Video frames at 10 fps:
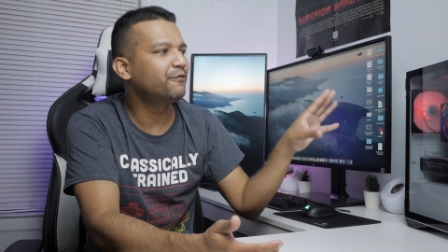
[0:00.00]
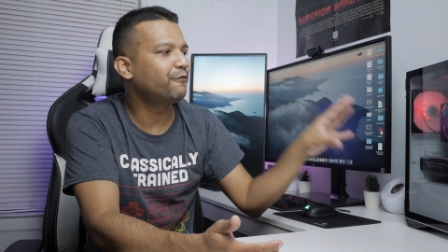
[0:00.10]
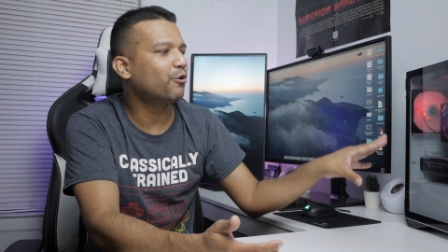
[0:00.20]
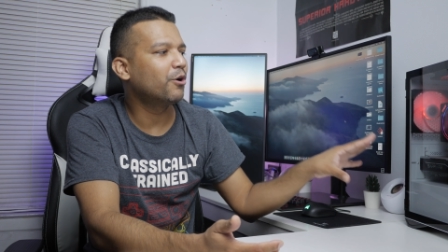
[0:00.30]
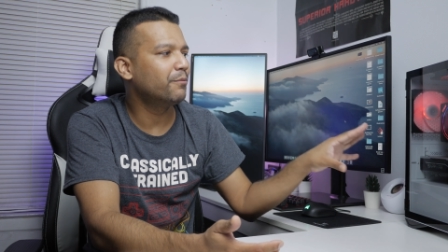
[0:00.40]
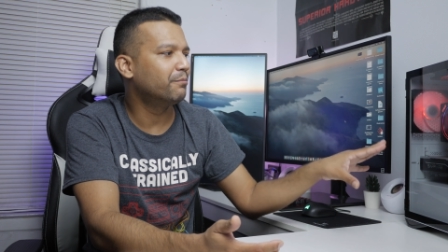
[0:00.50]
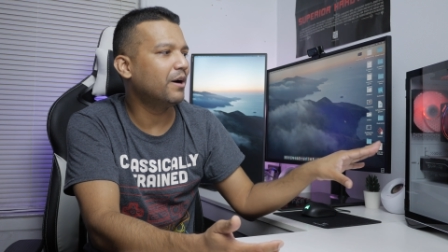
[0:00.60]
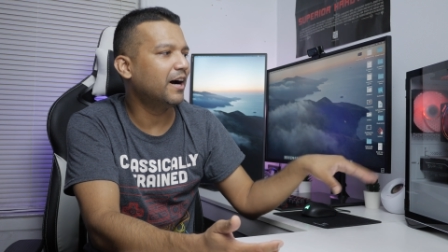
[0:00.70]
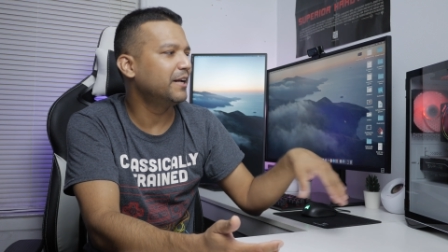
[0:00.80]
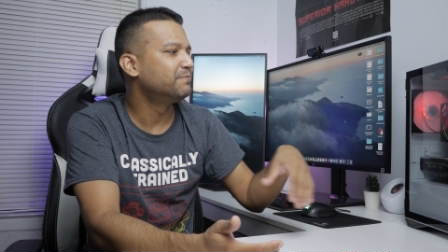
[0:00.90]
for
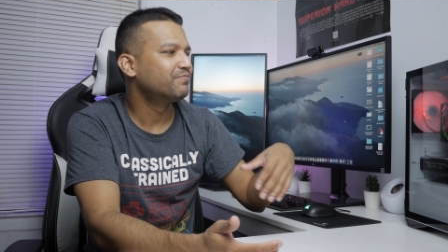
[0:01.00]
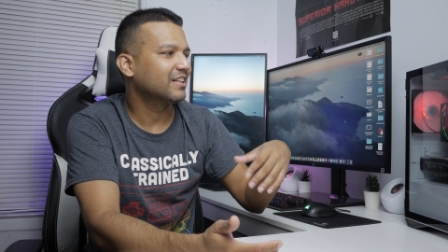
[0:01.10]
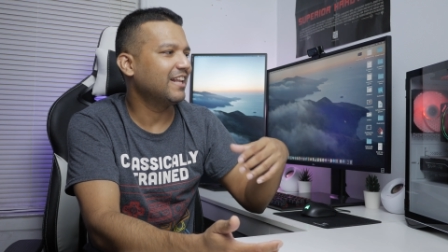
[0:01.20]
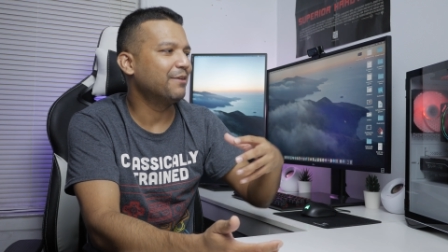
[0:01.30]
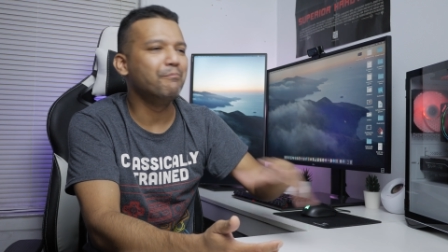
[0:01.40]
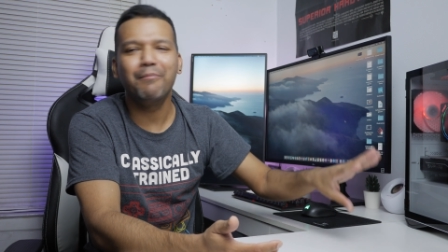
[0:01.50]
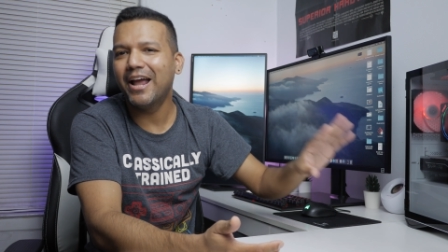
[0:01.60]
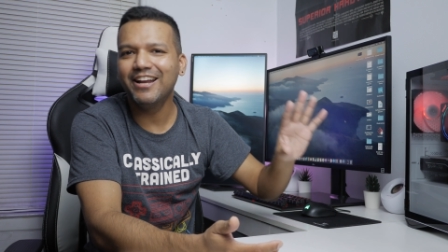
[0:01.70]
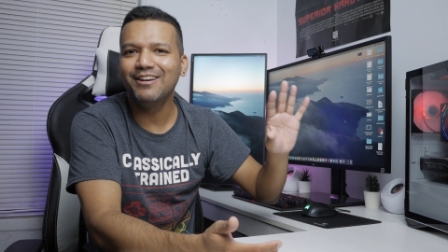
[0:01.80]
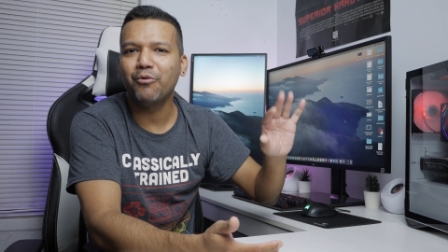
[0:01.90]
my like
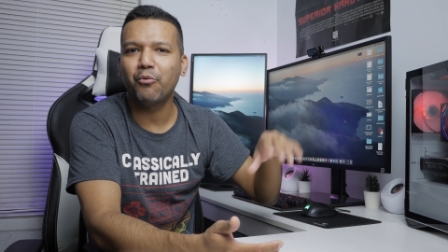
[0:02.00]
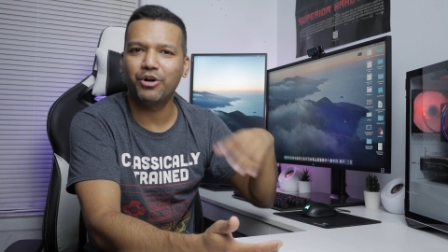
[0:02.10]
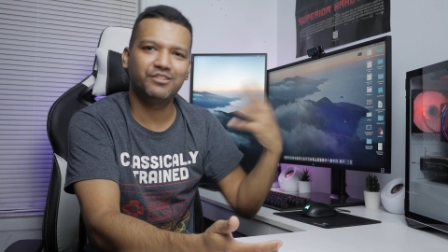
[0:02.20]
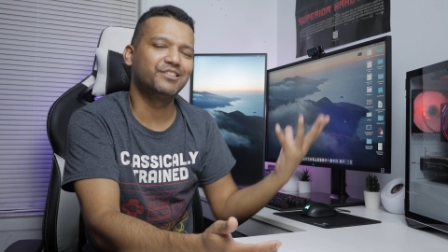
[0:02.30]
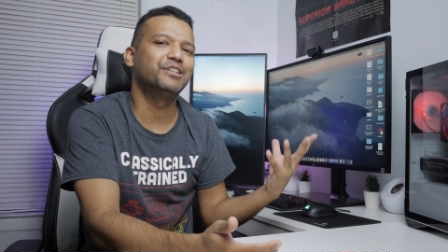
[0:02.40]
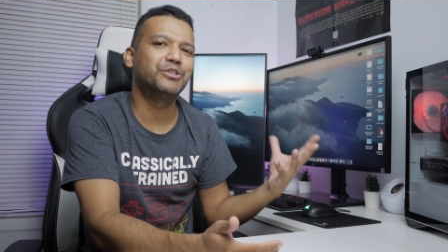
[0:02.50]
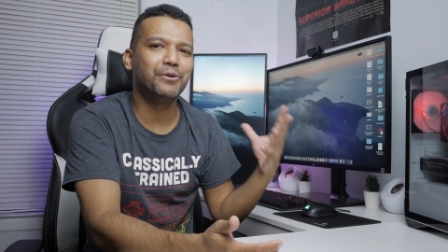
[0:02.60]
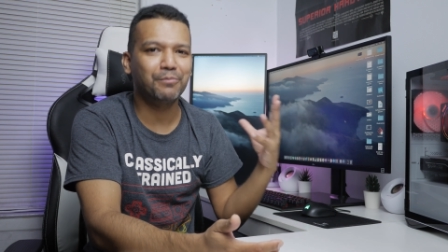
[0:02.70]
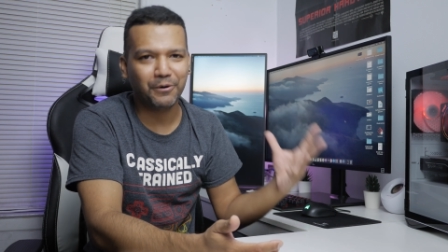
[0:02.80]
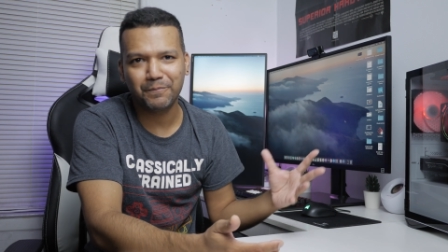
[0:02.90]
main
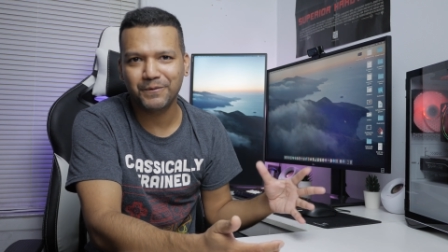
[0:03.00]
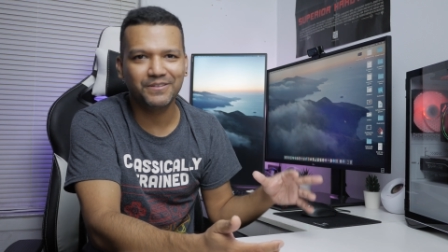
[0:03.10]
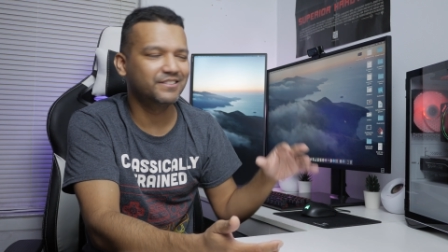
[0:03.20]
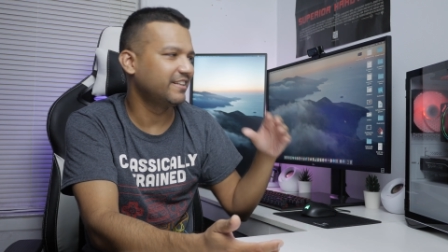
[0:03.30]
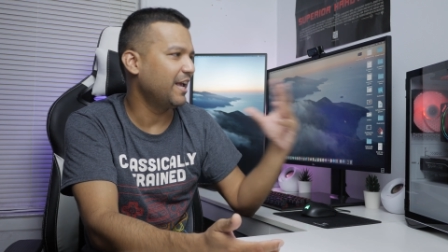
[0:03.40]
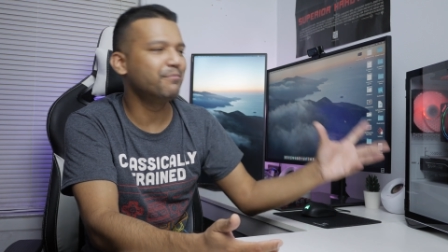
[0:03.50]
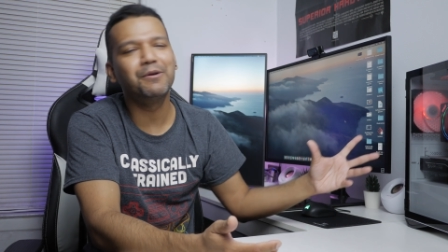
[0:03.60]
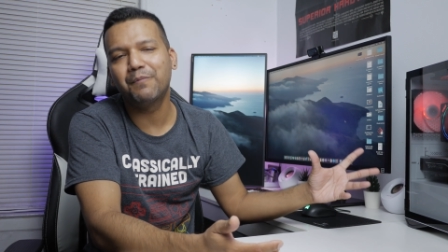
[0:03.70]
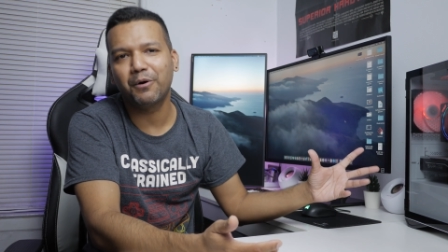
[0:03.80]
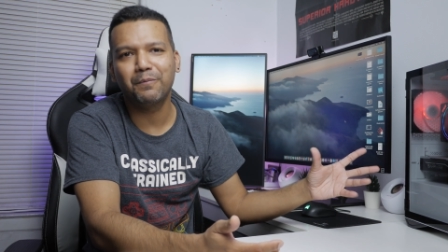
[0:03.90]
workstation purpose gaming
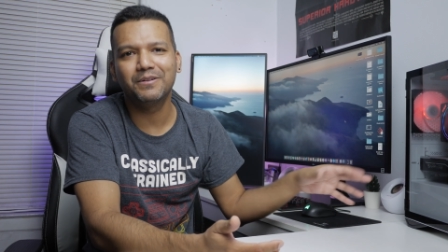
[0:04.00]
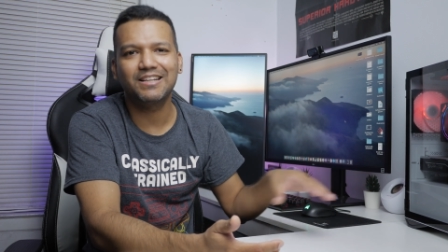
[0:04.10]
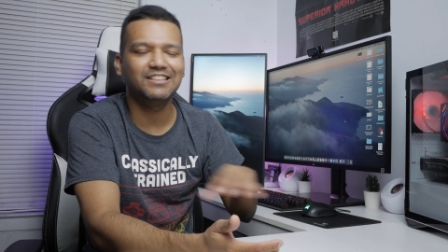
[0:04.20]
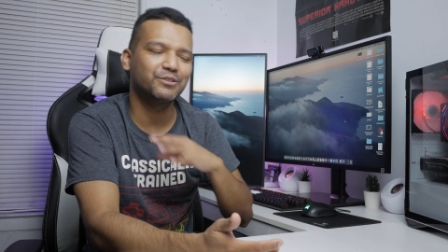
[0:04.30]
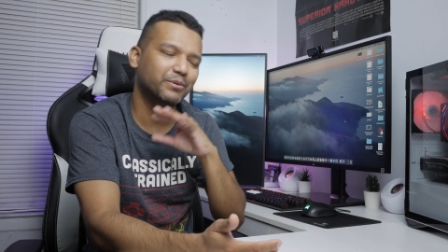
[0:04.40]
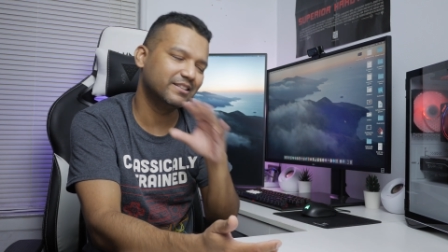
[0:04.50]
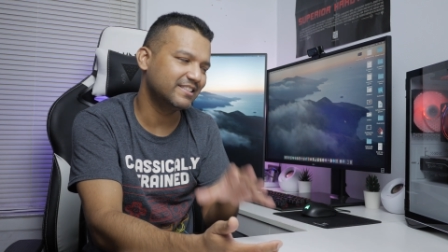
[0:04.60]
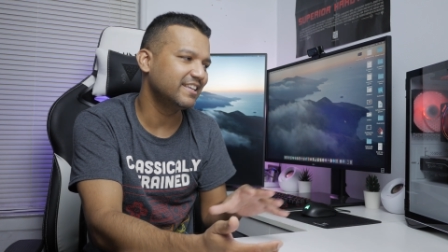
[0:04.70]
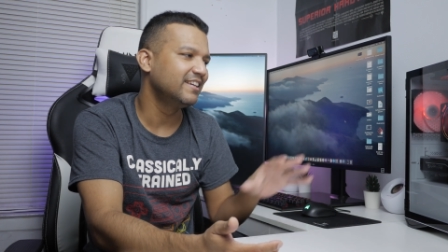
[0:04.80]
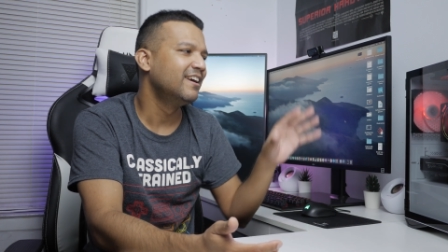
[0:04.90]
purpose i just want to
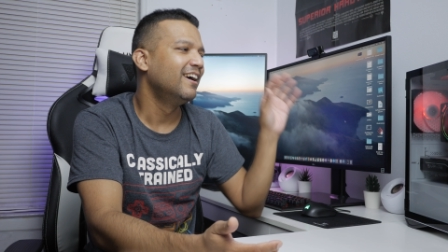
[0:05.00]
see